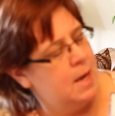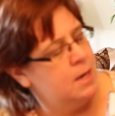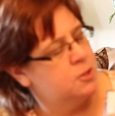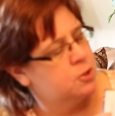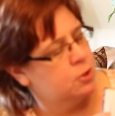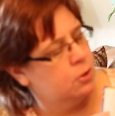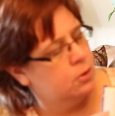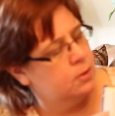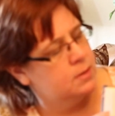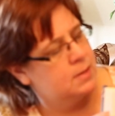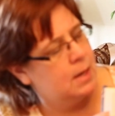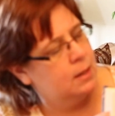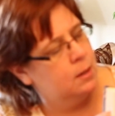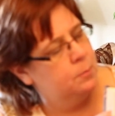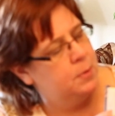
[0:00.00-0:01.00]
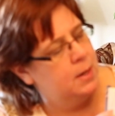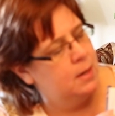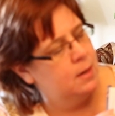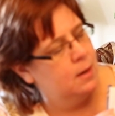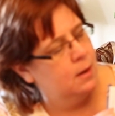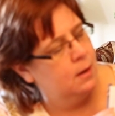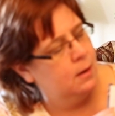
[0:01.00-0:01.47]
Nature
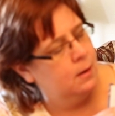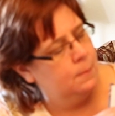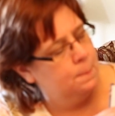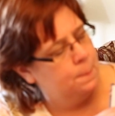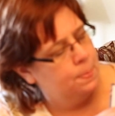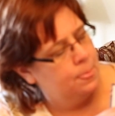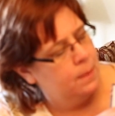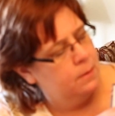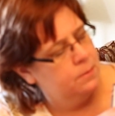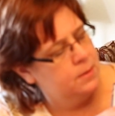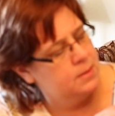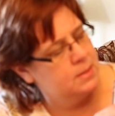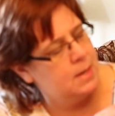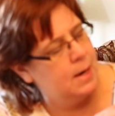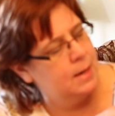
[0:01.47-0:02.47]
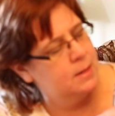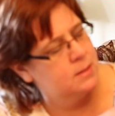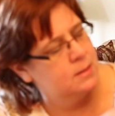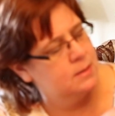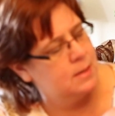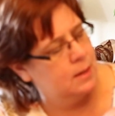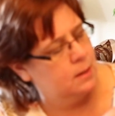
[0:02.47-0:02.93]
Encyclopedia, the
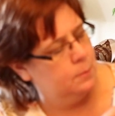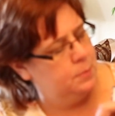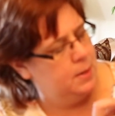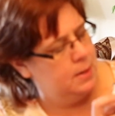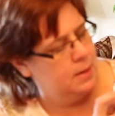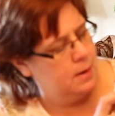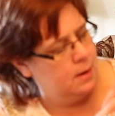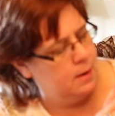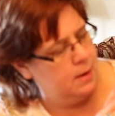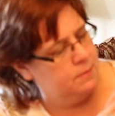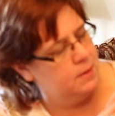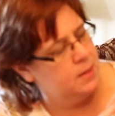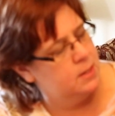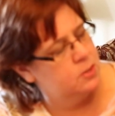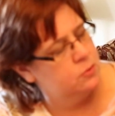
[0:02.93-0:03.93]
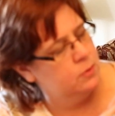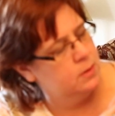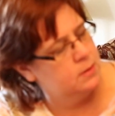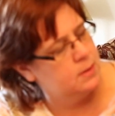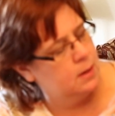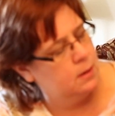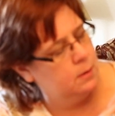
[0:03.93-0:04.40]
Science Encyclopedia, and the History
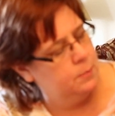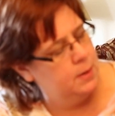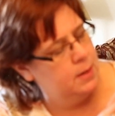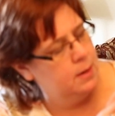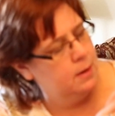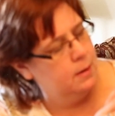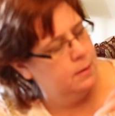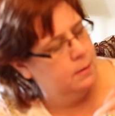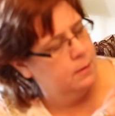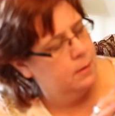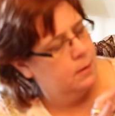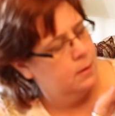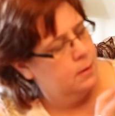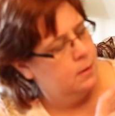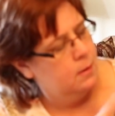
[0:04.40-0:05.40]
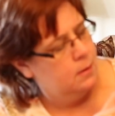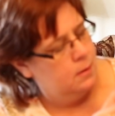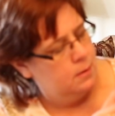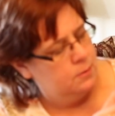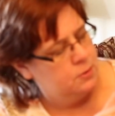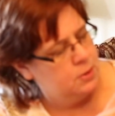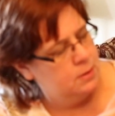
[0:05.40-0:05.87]
Encyclopedia.
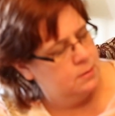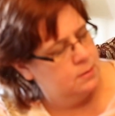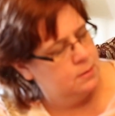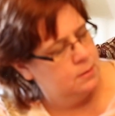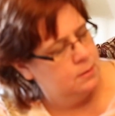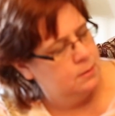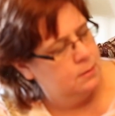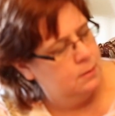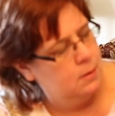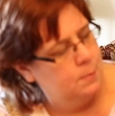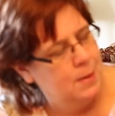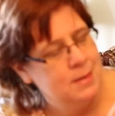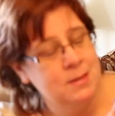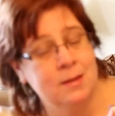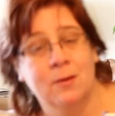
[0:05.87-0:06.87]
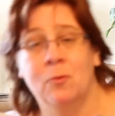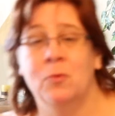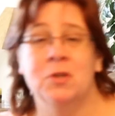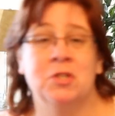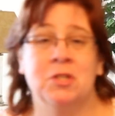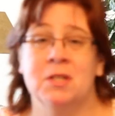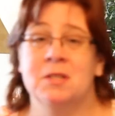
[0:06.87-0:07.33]
Just amazing. I
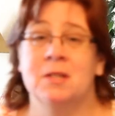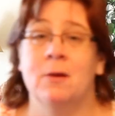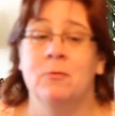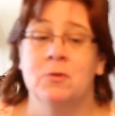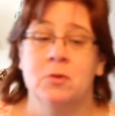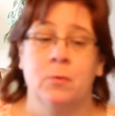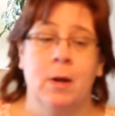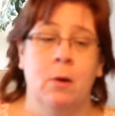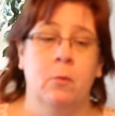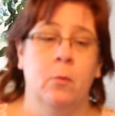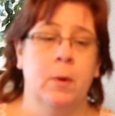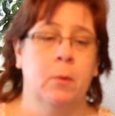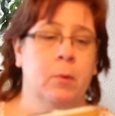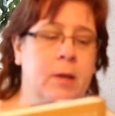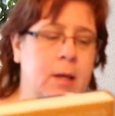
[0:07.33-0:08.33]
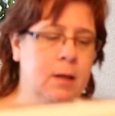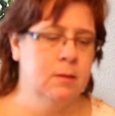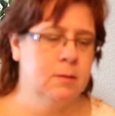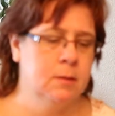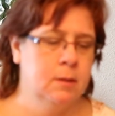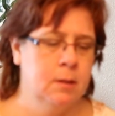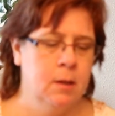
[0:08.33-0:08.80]
wish this stuff was around when we were
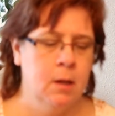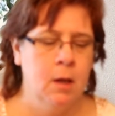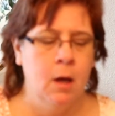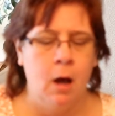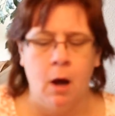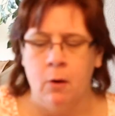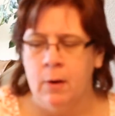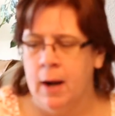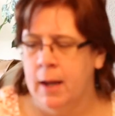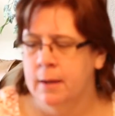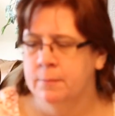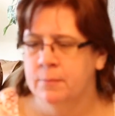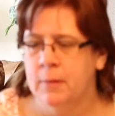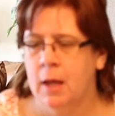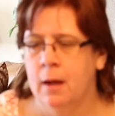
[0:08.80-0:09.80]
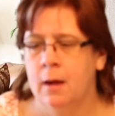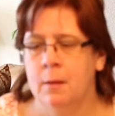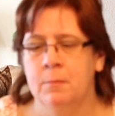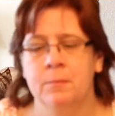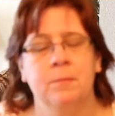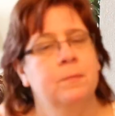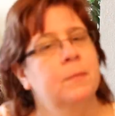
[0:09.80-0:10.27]
kids. All right.
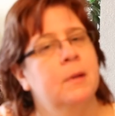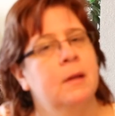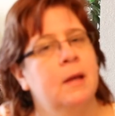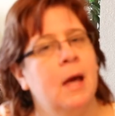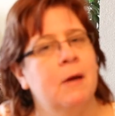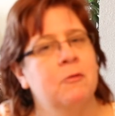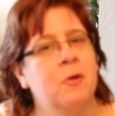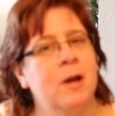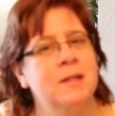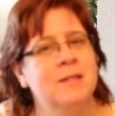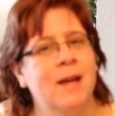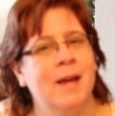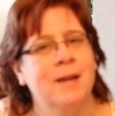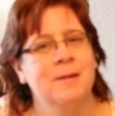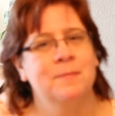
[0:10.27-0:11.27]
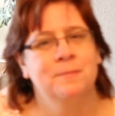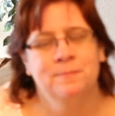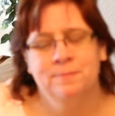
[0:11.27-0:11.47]
Have a great day.